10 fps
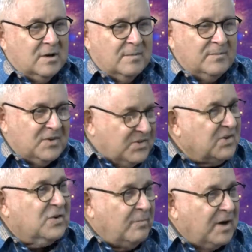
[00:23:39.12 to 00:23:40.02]

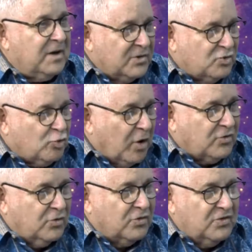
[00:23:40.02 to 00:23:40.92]
decision-making
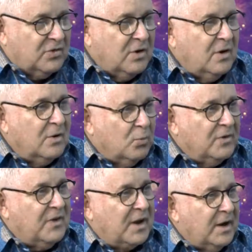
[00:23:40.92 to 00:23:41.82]
structures
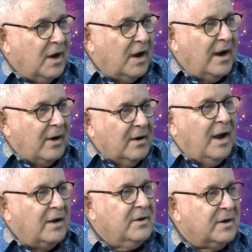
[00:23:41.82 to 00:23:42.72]
with AI? How
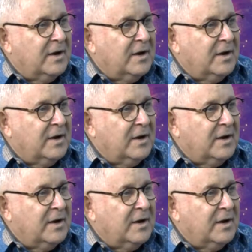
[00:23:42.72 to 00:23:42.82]
are you going to